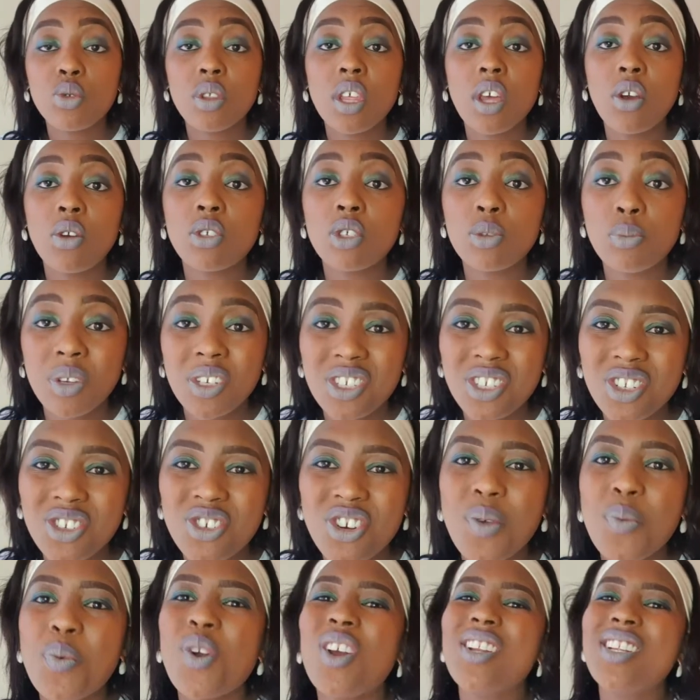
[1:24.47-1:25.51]
with our special
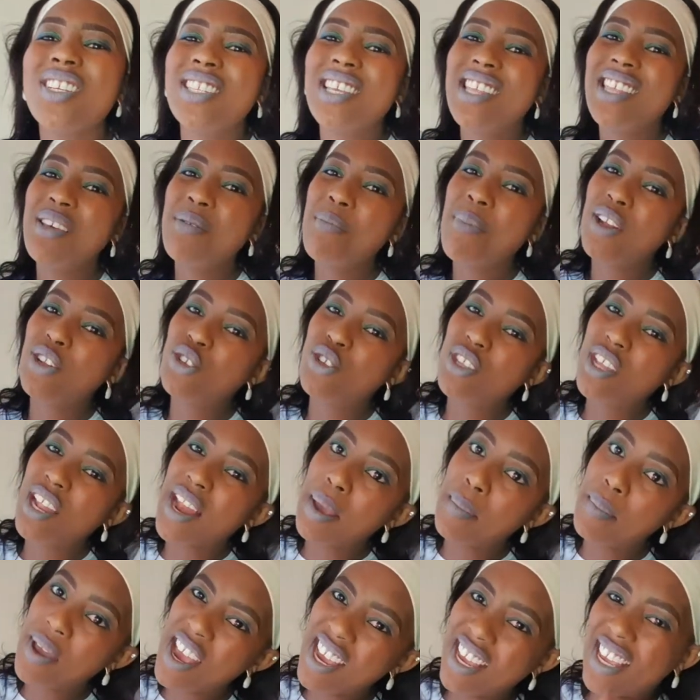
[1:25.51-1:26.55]
tray, we're going to send them back to the
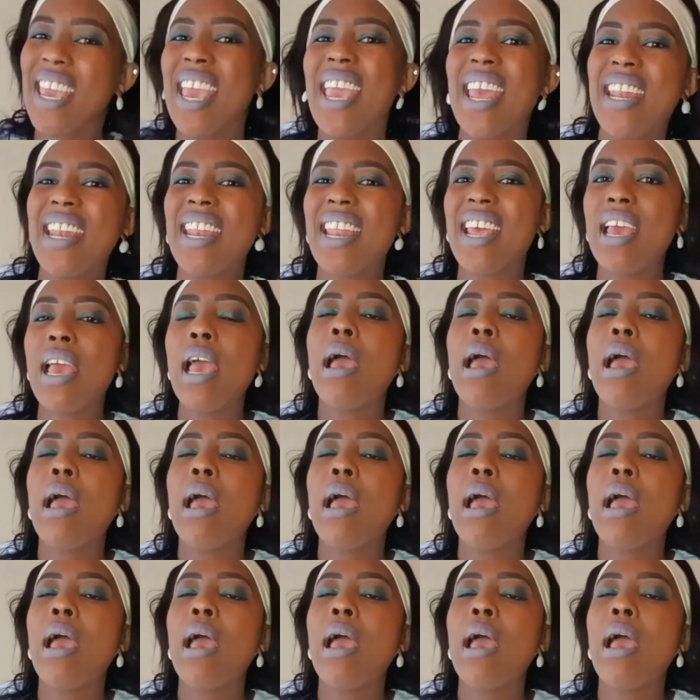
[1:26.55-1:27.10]
lab again.